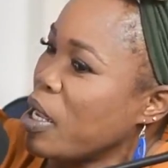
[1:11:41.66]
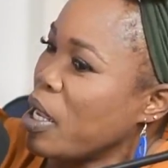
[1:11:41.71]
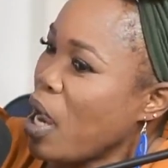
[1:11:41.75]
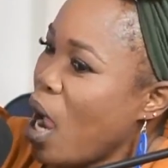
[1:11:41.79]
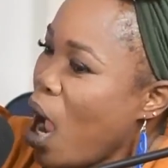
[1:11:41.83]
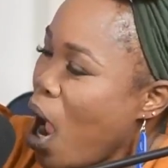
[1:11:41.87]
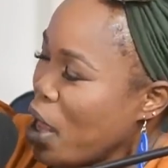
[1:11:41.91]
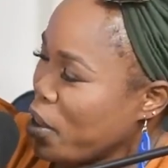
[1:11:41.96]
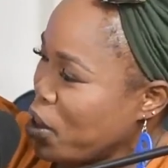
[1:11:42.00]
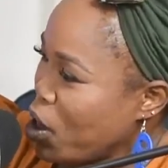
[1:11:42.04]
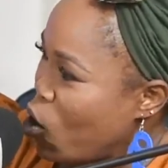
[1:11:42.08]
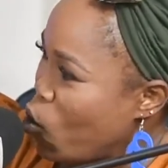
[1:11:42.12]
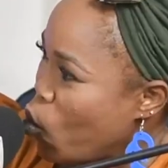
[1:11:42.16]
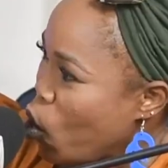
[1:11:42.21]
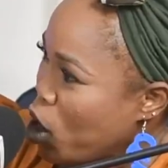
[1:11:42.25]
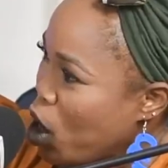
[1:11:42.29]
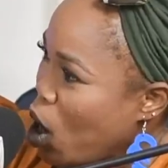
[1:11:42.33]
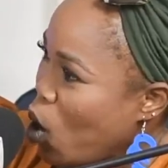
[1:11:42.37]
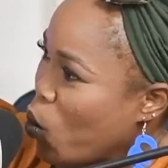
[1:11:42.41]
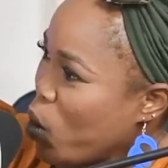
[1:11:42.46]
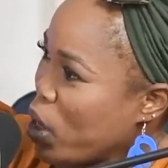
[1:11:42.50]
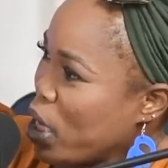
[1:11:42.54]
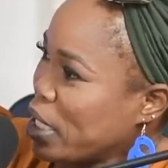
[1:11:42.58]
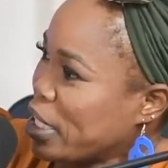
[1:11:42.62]
other
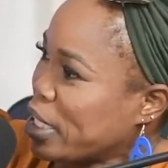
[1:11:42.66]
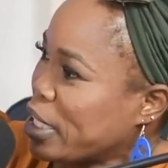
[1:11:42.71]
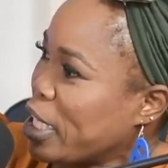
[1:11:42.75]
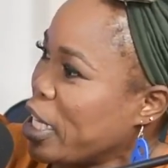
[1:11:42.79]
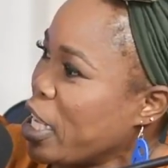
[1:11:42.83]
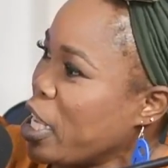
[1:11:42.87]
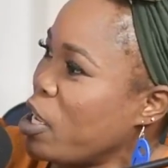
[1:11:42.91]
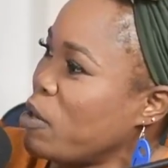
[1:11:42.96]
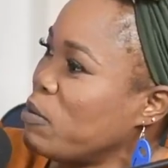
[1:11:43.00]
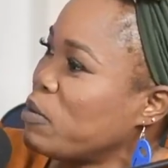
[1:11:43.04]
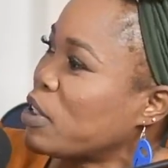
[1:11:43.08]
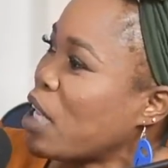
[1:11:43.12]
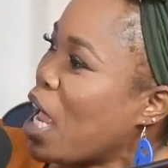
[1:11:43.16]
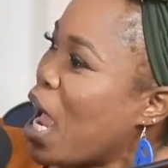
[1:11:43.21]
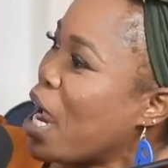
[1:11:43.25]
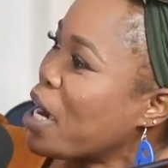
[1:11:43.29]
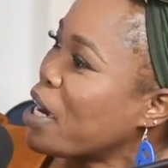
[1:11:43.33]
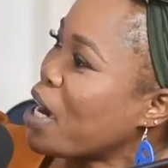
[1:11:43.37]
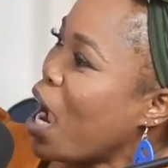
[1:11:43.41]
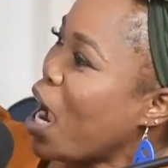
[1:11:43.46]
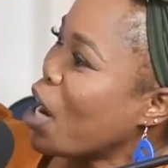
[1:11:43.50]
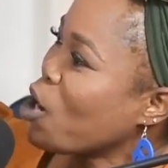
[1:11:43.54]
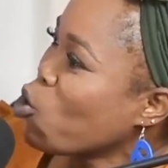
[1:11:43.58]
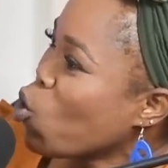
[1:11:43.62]
runaway slaves
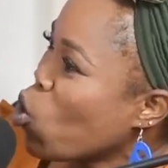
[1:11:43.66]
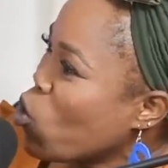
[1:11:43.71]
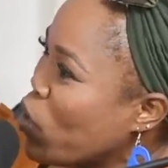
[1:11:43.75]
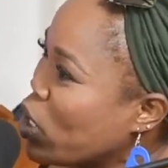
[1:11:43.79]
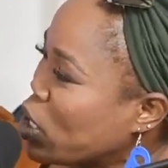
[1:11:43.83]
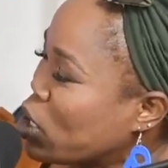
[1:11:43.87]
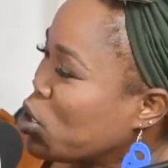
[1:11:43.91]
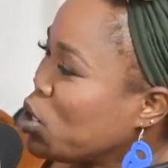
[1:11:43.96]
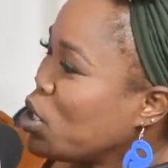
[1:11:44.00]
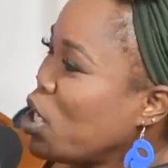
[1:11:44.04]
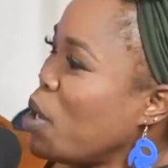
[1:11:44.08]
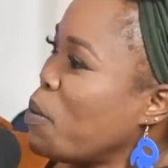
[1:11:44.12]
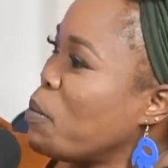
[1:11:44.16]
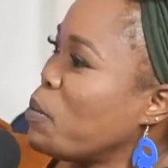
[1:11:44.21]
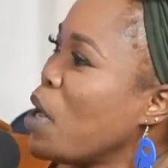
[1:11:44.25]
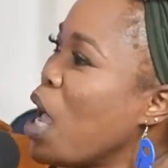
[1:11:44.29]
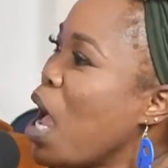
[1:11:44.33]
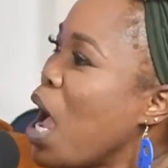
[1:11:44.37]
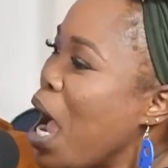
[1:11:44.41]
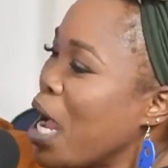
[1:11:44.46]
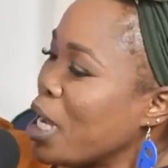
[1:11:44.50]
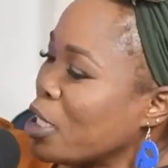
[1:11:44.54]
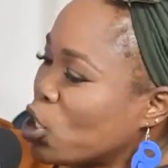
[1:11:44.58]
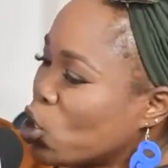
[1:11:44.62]
and hand over to them.
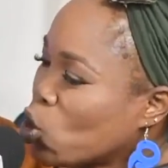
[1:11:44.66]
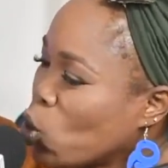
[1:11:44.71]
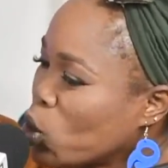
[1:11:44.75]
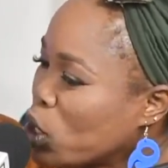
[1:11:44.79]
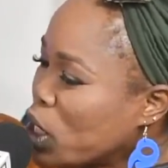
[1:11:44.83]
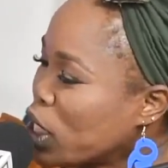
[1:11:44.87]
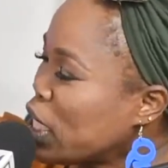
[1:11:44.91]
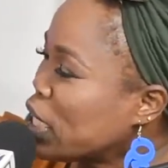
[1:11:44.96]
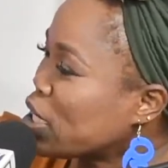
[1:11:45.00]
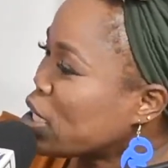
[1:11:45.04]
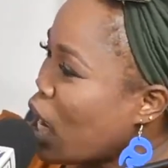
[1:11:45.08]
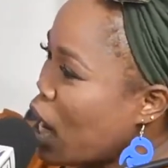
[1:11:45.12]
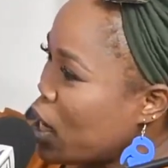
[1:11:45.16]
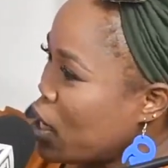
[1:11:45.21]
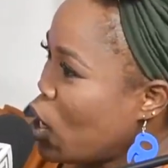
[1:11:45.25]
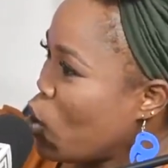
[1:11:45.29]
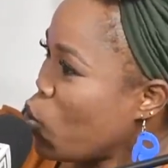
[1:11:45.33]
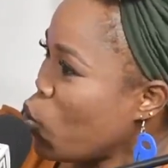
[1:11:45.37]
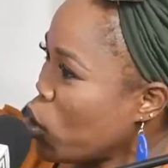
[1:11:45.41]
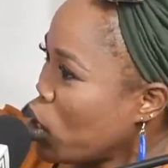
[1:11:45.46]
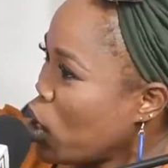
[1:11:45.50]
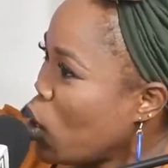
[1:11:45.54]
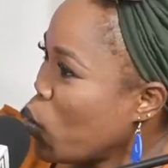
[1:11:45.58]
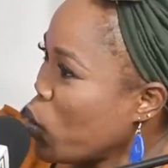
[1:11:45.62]
And so these other
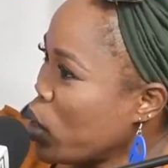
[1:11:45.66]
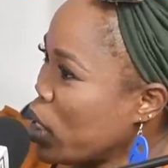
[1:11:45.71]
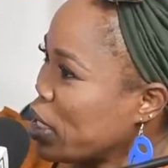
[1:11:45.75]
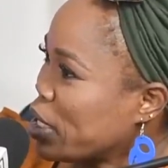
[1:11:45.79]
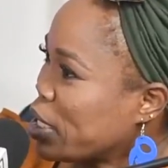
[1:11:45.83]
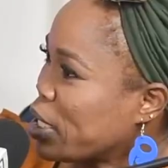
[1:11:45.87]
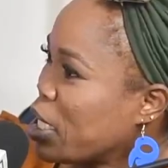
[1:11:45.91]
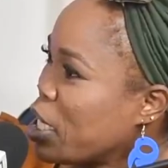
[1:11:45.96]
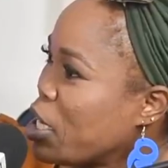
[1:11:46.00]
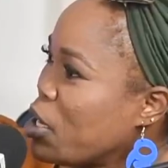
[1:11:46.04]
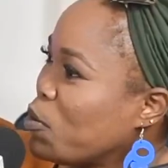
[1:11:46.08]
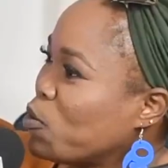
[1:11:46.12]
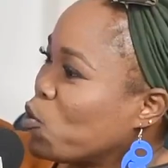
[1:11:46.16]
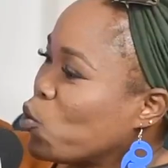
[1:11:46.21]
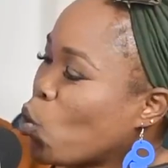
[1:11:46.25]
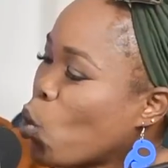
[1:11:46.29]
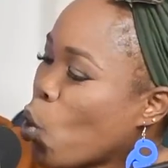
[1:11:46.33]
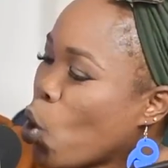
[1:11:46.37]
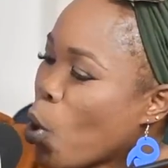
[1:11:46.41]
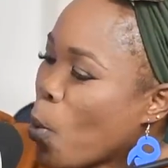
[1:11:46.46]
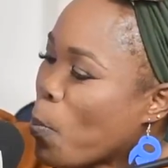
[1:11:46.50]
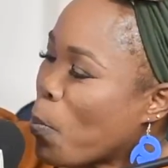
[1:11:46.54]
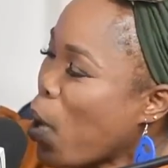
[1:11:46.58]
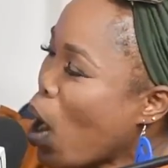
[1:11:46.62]
runaway slaves
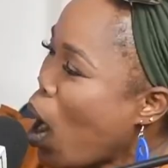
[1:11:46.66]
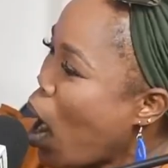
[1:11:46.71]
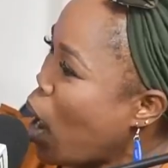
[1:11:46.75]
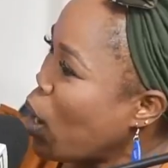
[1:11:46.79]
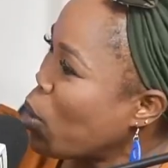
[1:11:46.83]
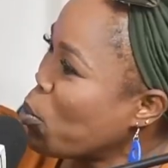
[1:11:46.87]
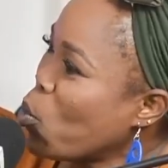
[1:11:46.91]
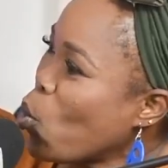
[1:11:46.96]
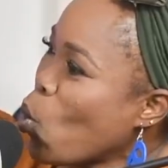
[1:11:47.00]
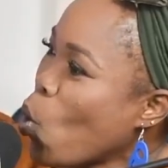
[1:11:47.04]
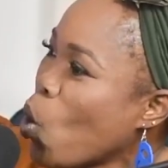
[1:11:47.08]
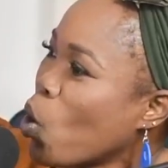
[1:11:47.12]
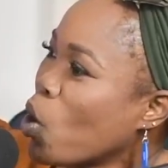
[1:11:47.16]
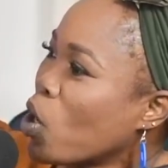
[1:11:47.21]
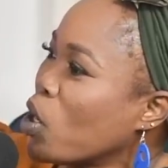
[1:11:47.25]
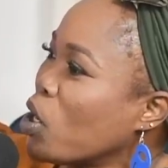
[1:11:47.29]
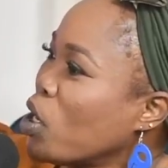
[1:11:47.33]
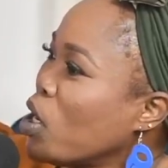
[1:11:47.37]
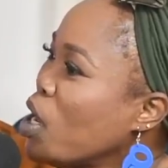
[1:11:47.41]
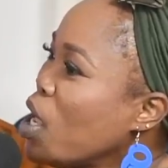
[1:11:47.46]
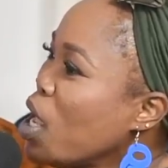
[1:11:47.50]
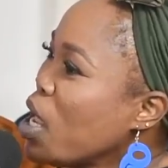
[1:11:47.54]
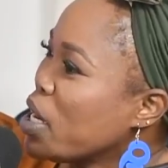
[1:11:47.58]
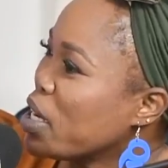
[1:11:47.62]
were Paul
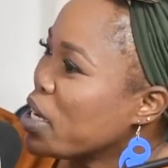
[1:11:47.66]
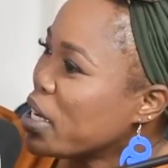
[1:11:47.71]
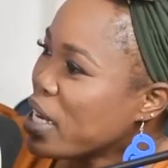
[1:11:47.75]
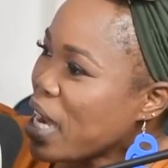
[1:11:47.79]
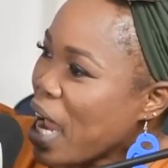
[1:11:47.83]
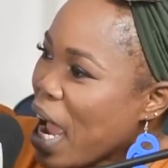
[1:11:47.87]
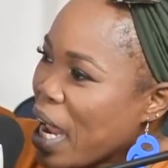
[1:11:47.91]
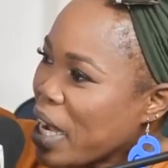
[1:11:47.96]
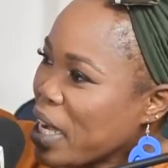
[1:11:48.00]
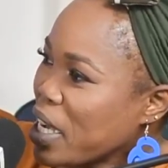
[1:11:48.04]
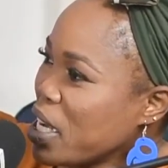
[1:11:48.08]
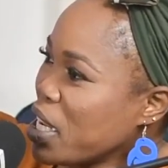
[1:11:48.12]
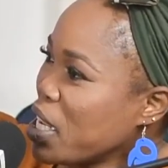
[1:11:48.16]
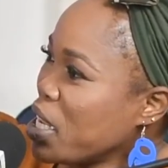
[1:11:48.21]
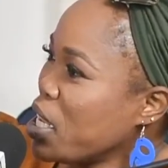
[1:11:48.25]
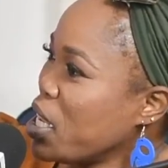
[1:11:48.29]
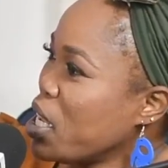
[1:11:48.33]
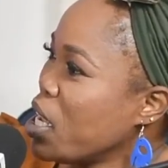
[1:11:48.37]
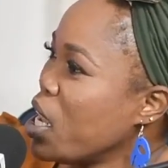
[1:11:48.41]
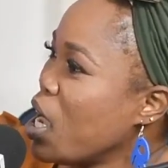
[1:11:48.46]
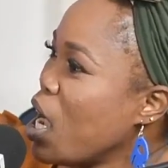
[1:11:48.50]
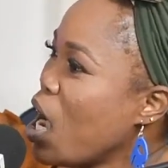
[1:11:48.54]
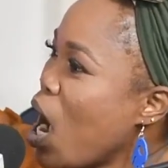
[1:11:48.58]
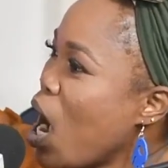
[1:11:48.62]
Bogle, Nanny,